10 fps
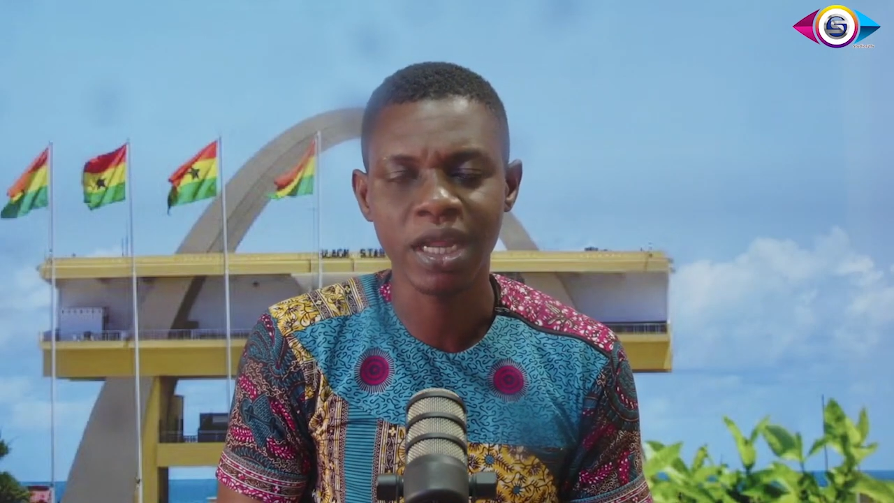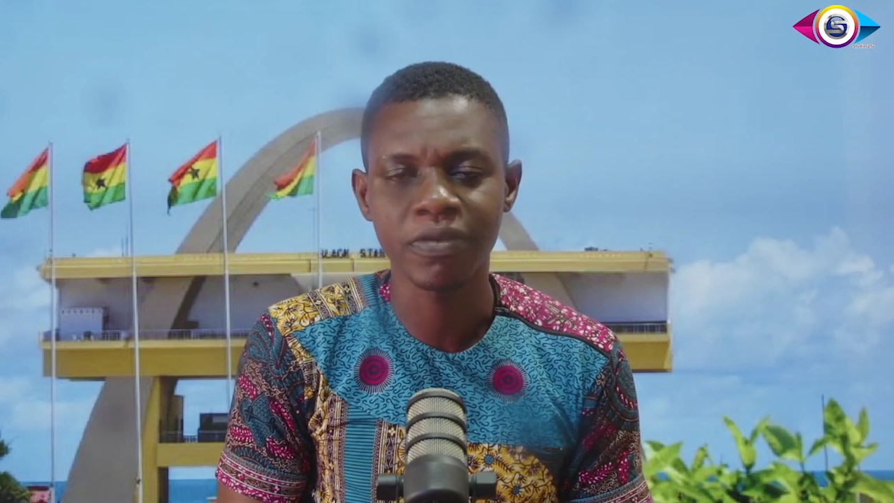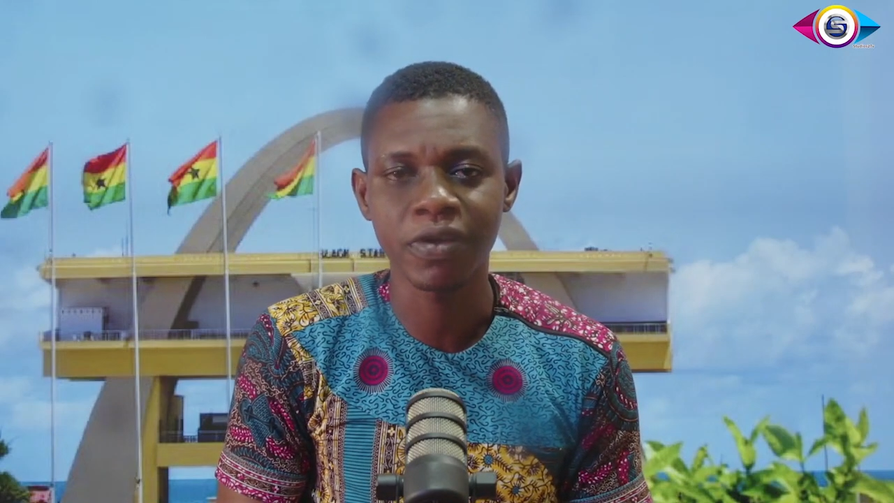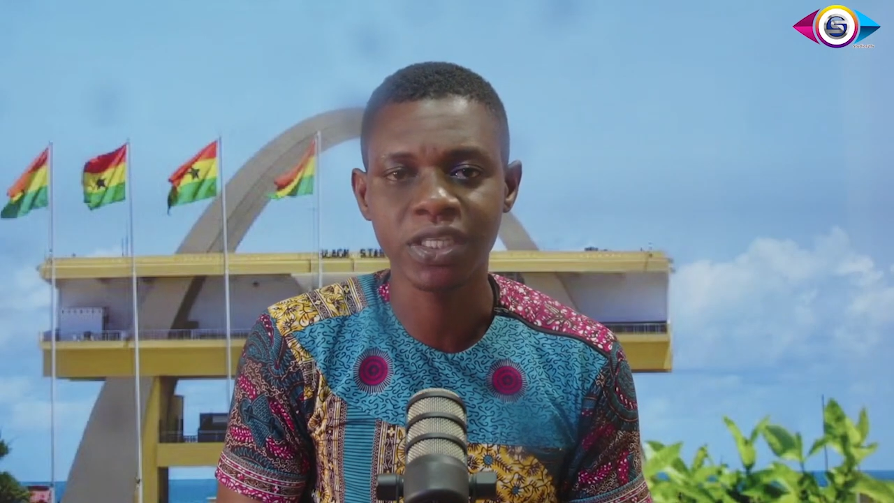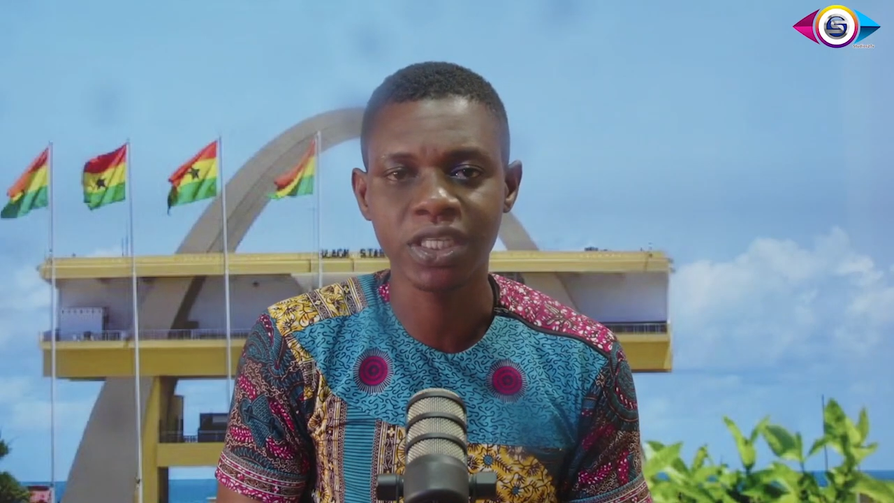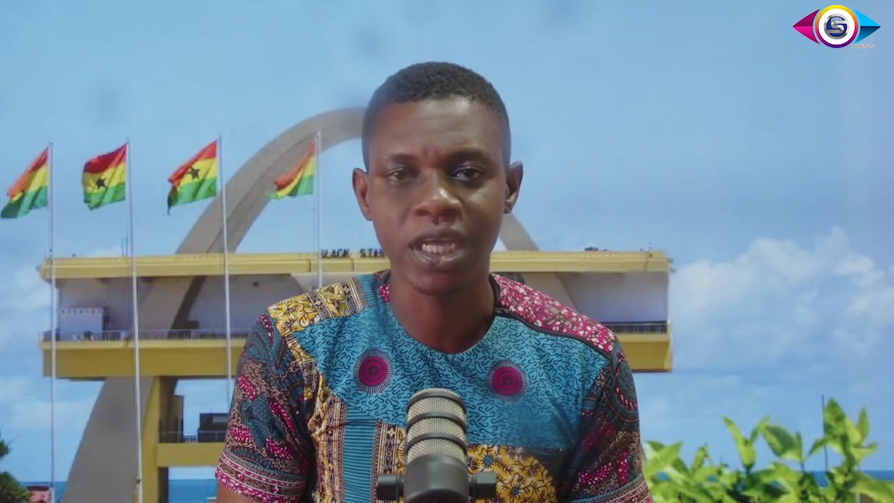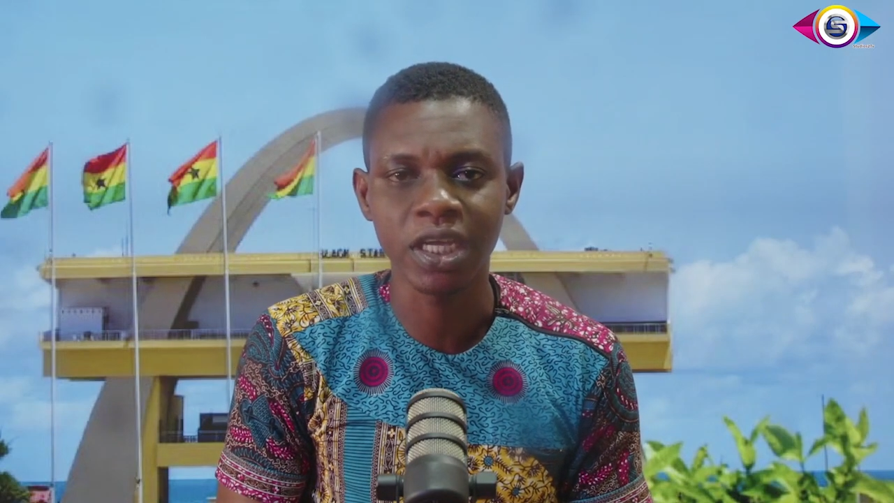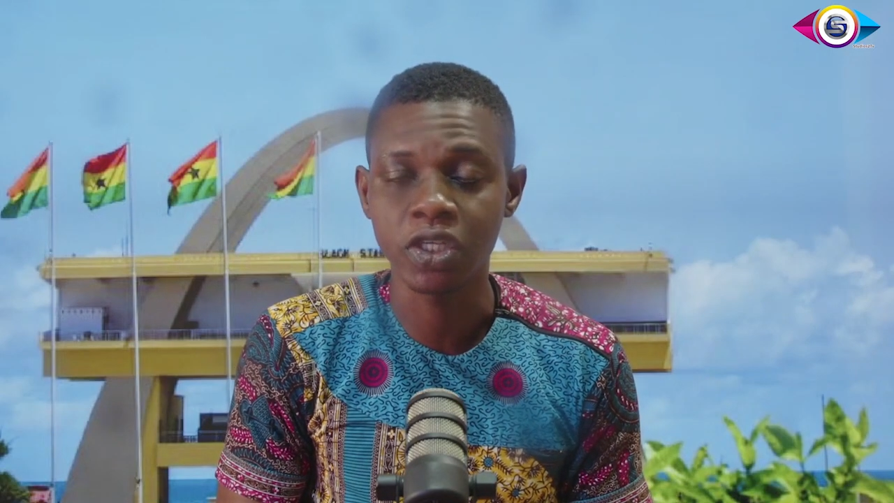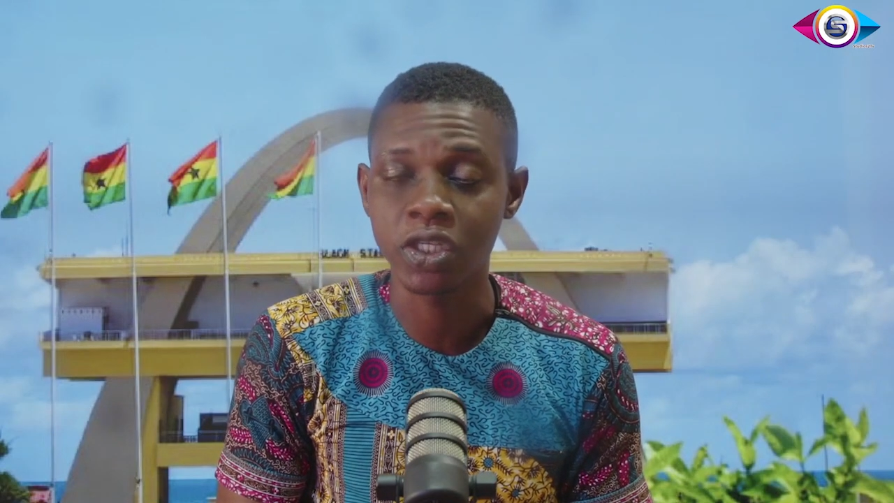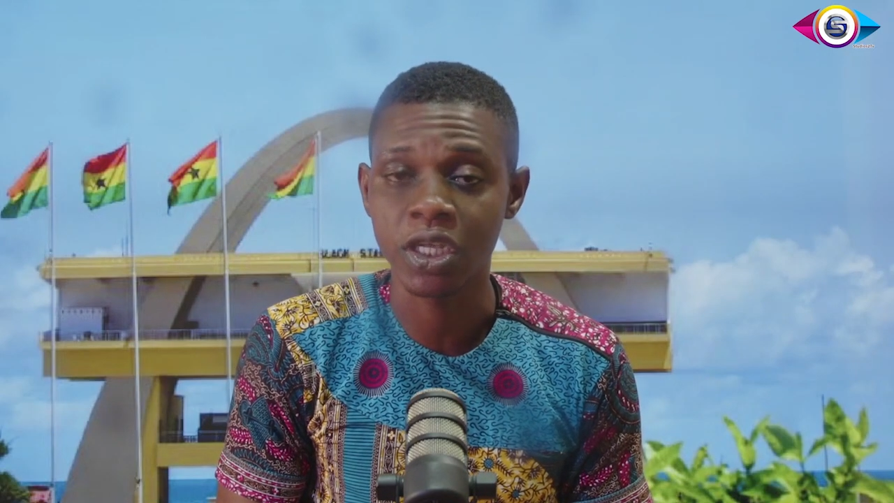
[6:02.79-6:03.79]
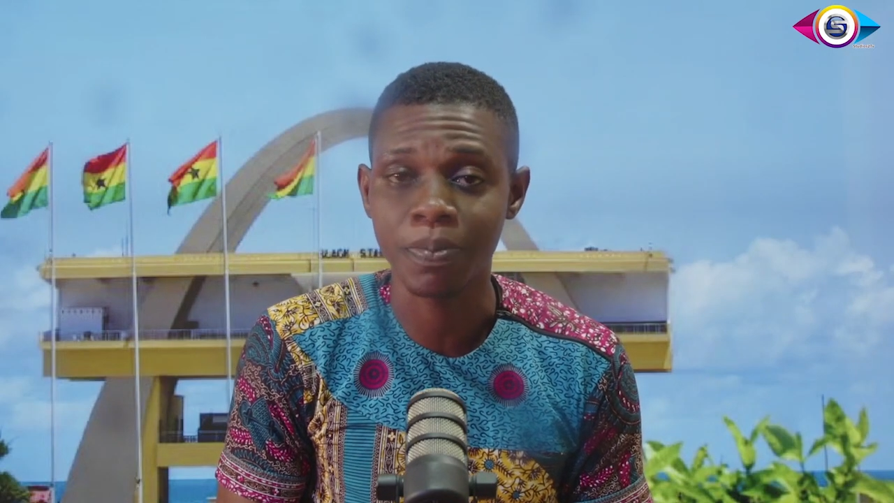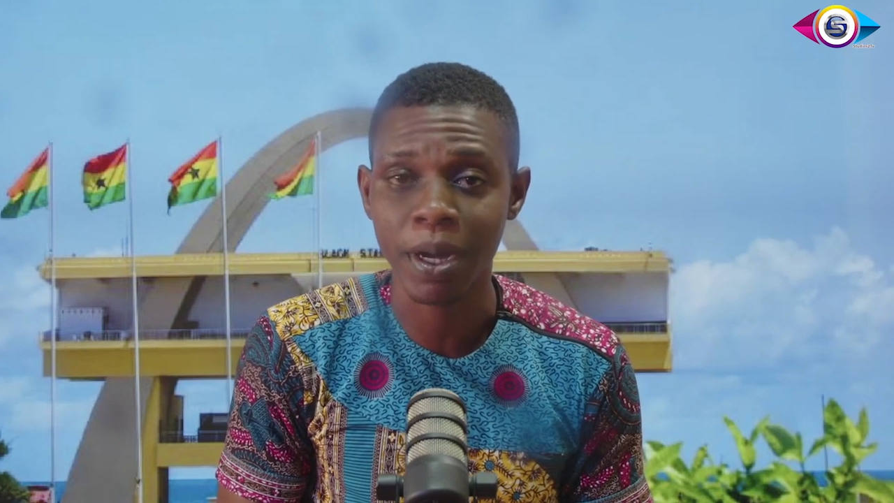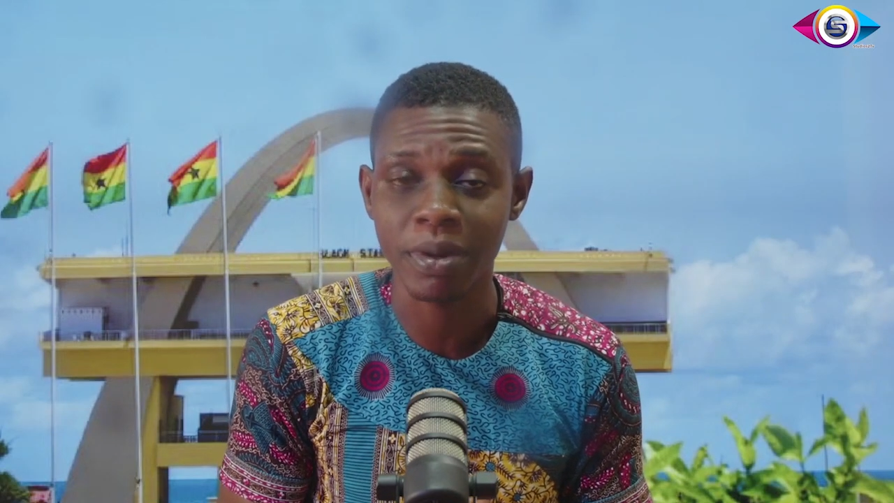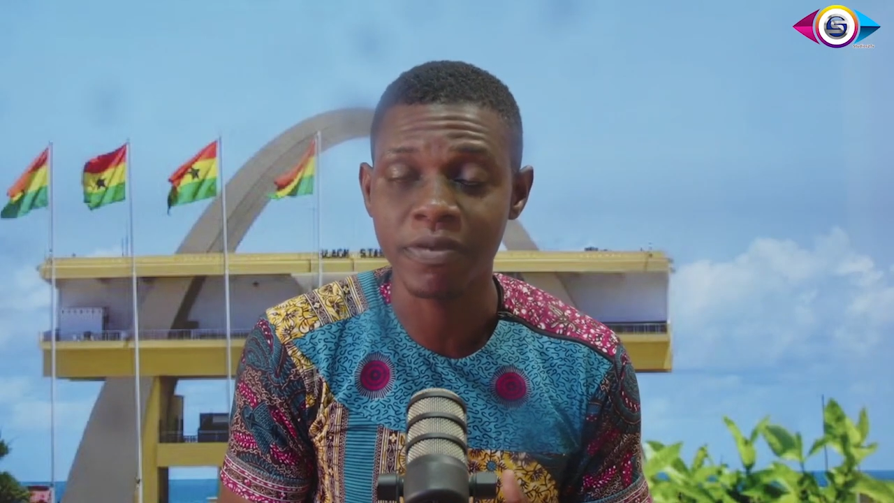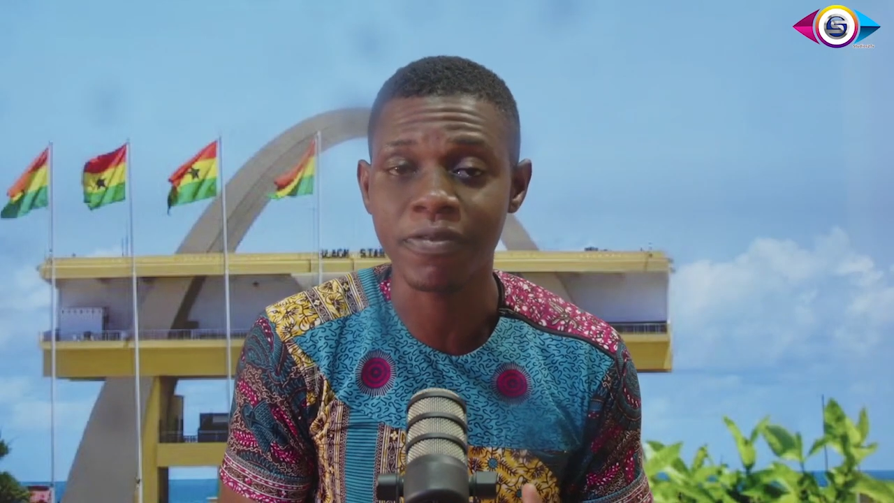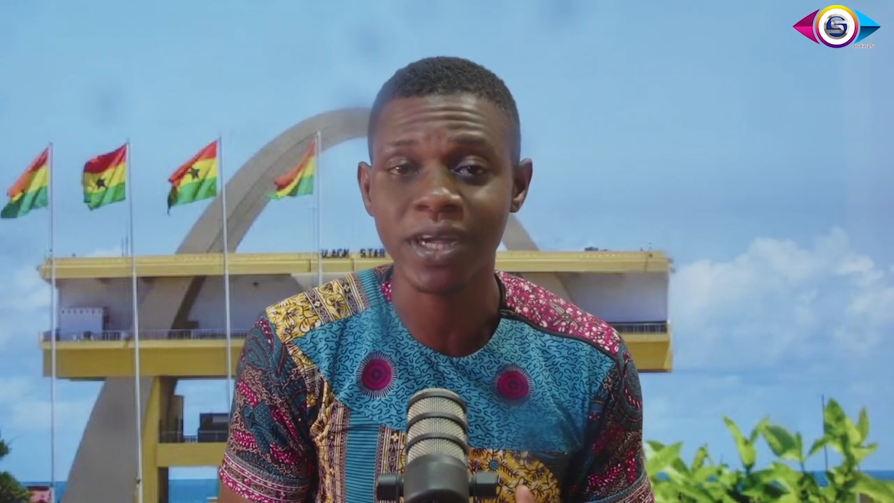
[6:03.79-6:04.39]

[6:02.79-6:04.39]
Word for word: Investigations Department. In fact,